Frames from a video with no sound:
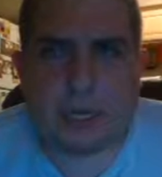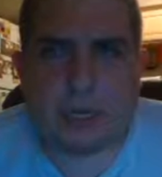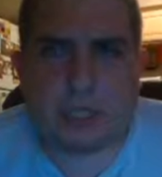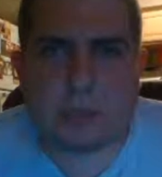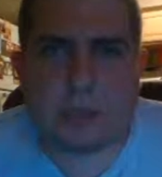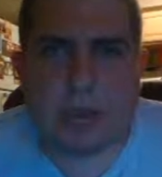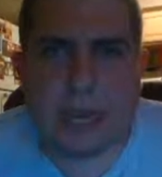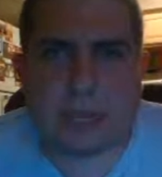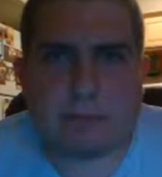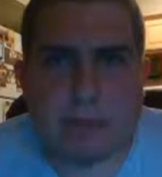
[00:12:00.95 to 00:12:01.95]
Chris
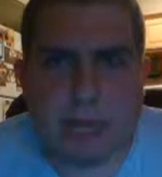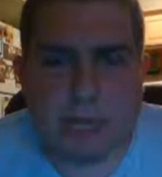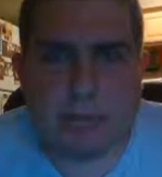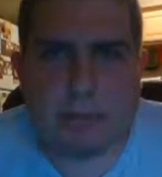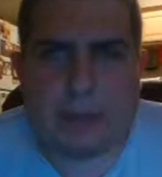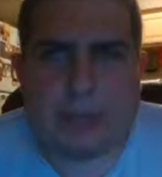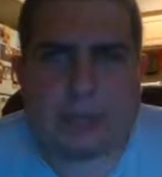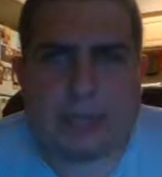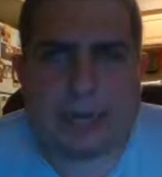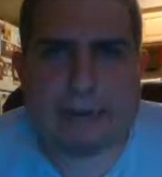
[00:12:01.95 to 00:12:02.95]
Pratt's mom had
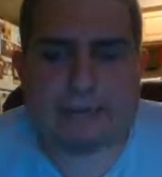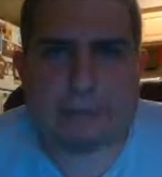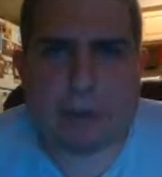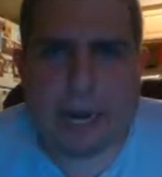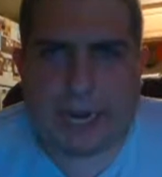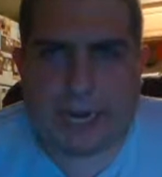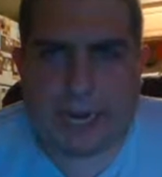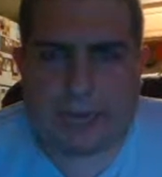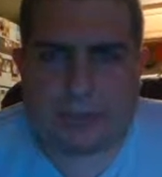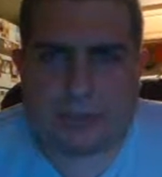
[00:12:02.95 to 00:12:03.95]
died of brain
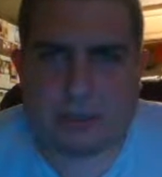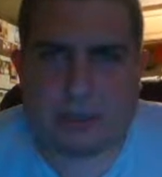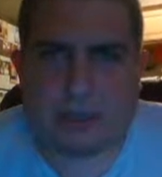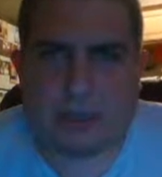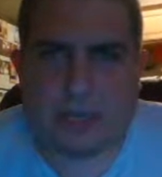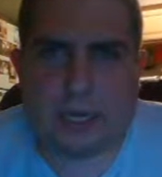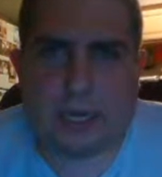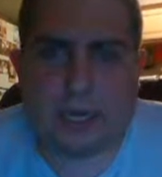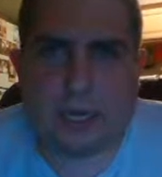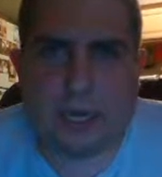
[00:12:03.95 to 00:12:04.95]
cancer, you see,
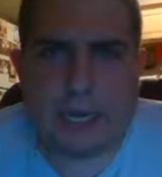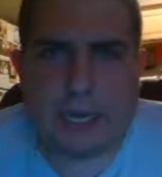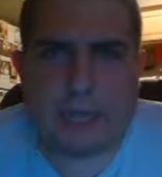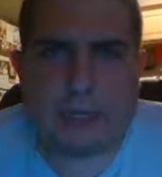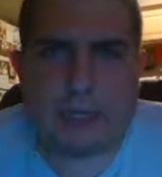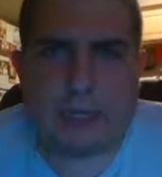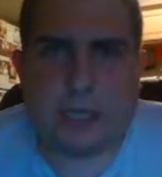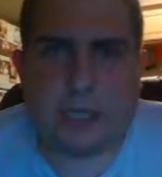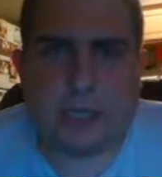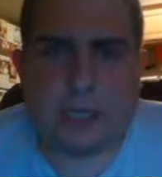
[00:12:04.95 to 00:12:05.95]
and
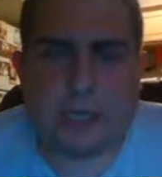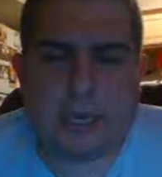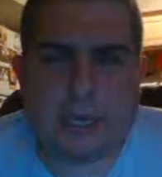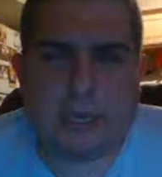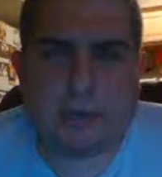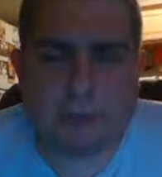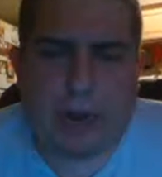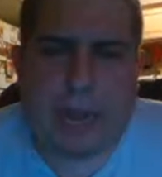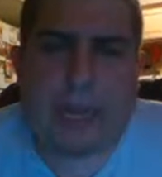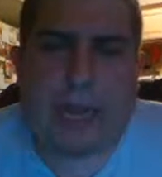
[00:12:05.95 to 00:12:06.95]
he,
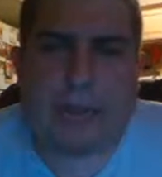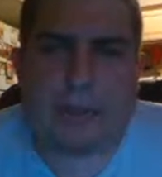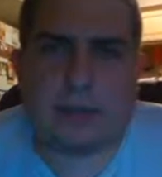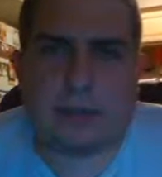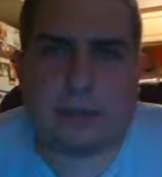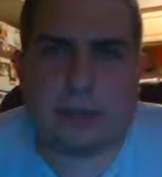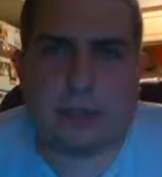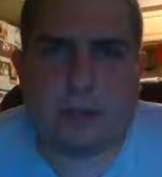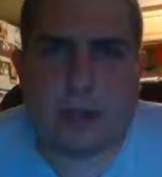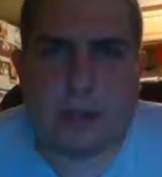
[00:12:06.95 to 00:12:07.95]
Pratt, had to deal with
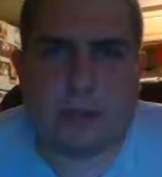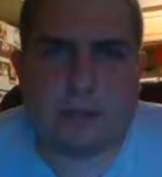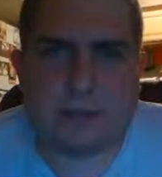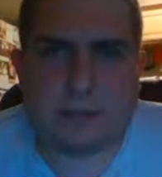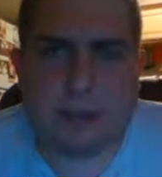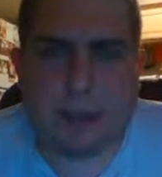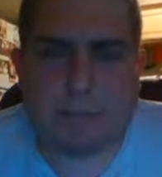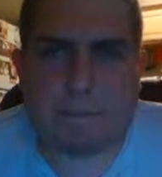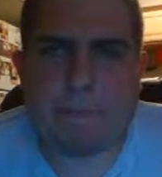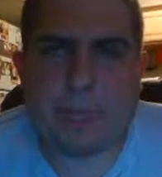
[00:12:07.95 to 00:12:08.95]
the loss of his
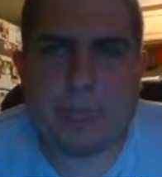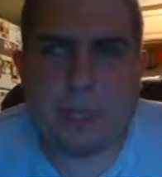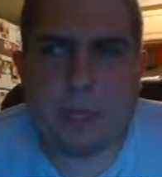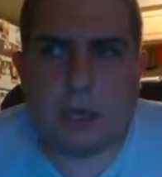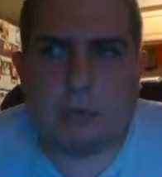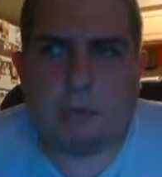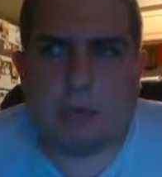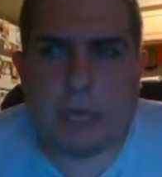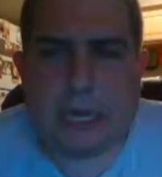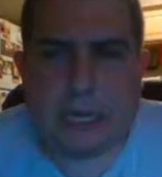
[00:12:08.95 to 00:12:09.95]
mom.
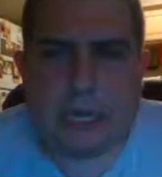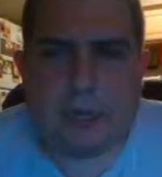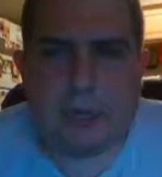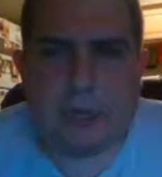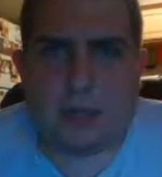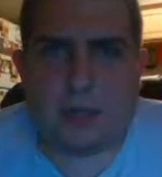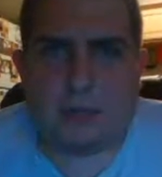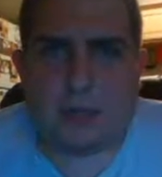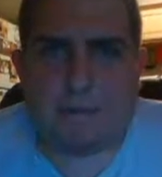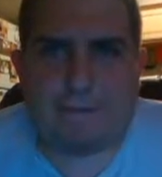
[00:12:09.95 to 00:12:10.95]
But
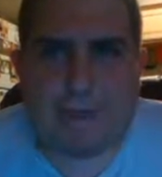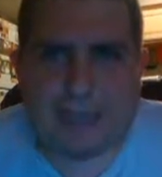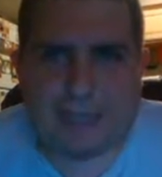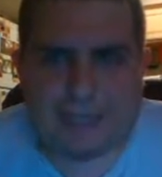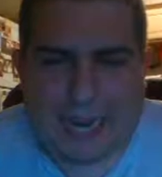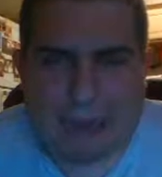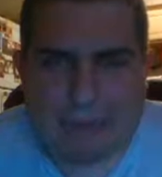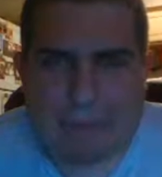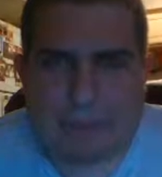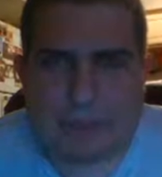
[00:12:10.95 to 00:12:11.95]
what he finds
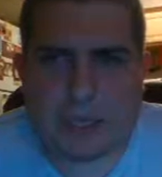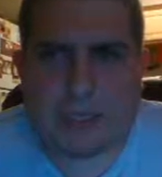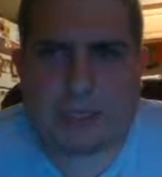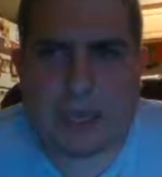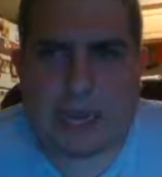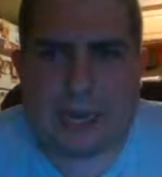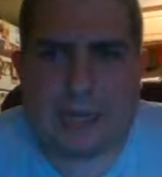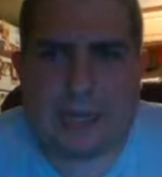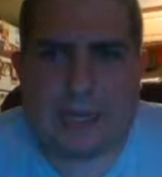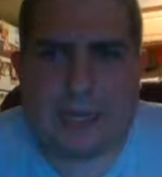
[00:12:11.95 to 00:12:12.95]
out is that
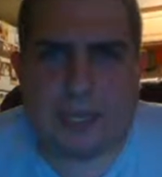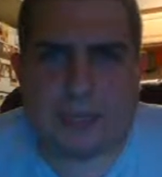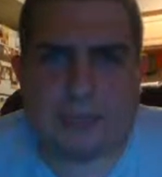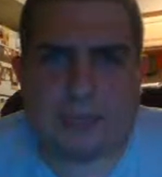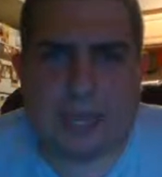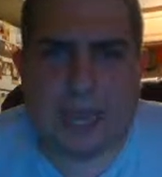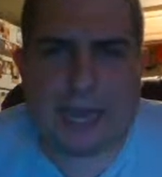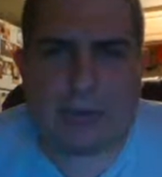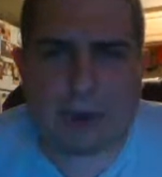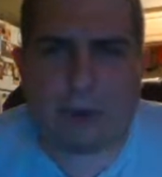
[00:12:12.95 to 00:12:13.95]
his
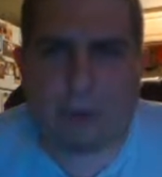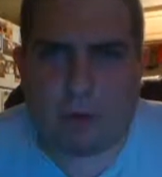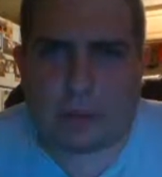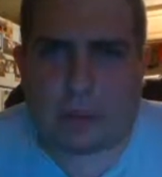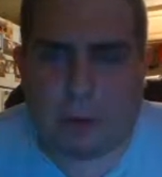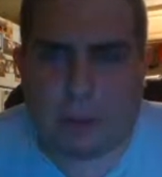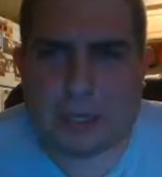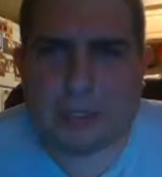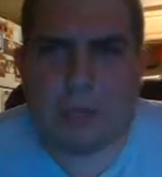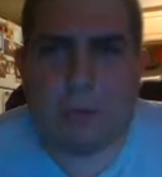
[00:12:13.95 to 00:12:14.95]
dad, Kurt Russell,
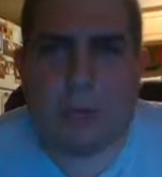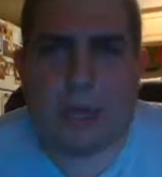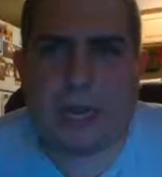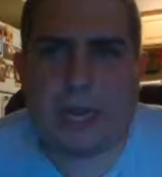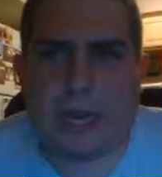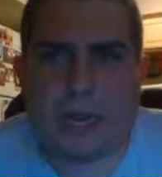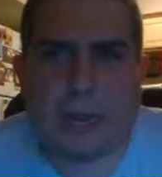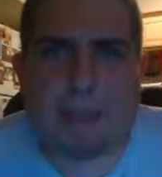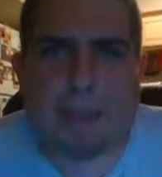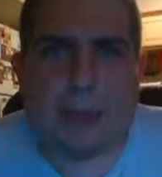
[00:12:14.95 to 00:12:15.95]
is the one
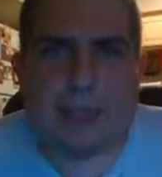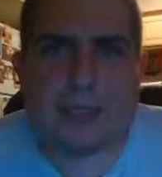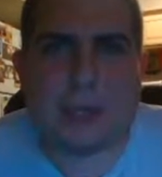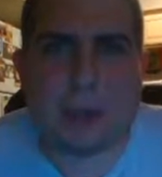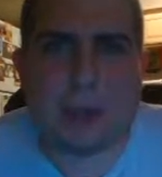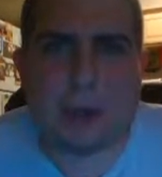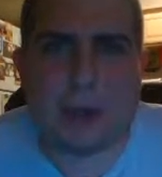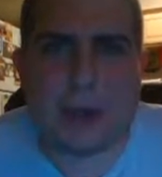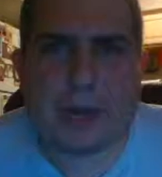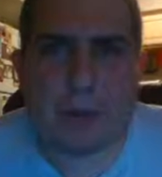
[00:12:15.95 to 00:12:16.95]
that put the tumor
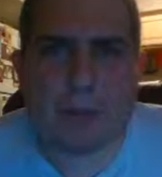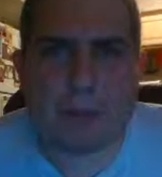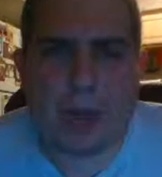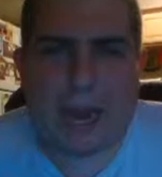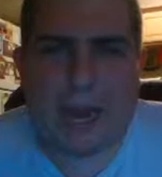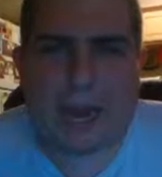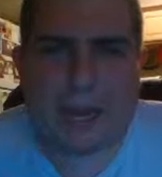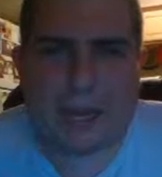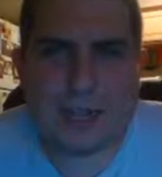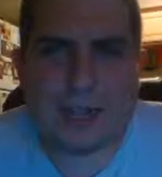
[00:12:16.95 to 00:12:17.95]
in her
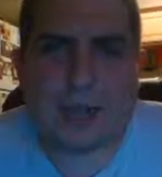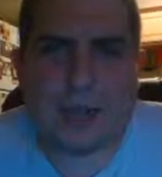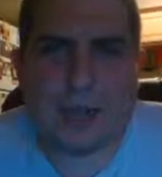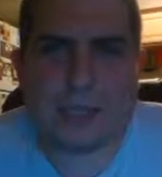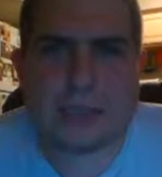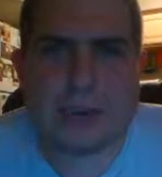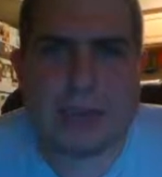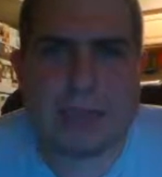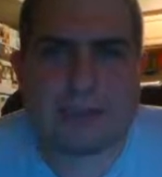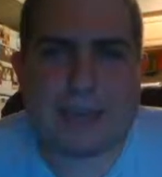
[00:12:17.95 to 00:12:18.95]
brain that caused her to
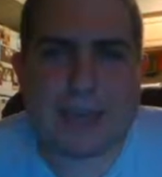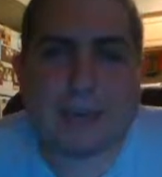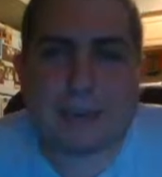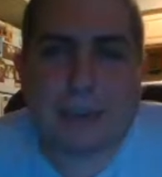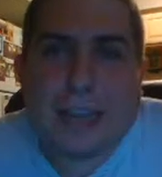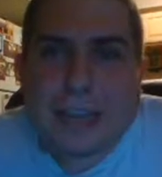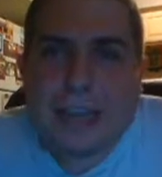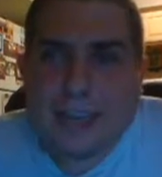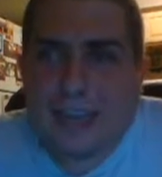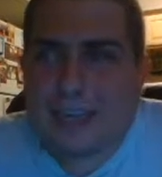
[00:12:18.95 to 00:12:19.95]
have cancer. He
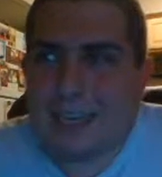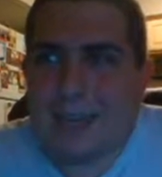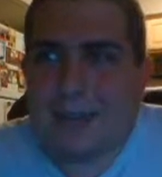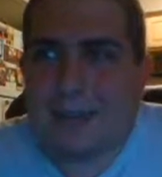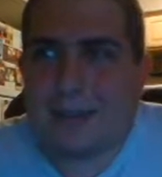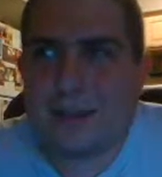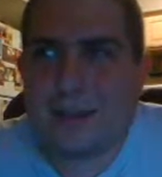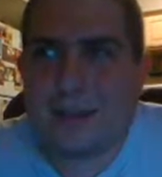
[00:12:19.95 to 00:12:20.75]
he killed